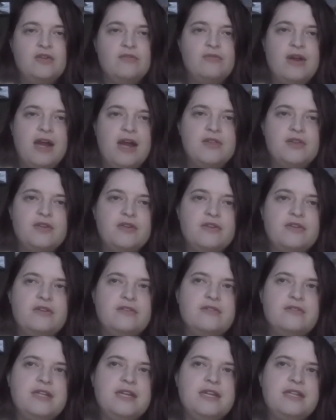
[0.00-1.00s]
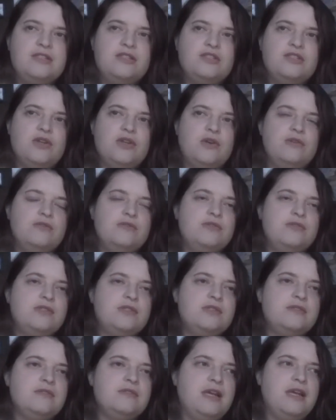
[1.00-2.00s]
Rather, it
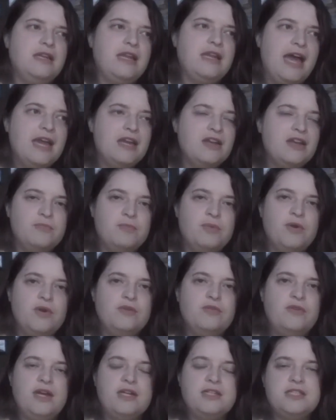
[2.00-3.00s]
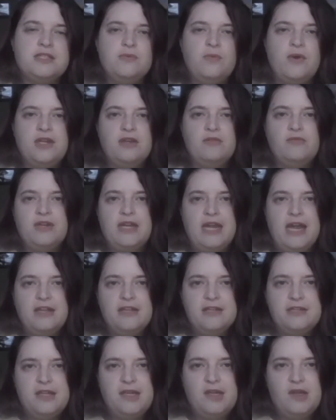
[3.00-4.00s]
shows a lack of progress when in
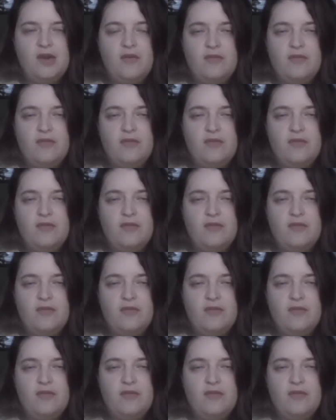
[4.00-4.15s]
reality,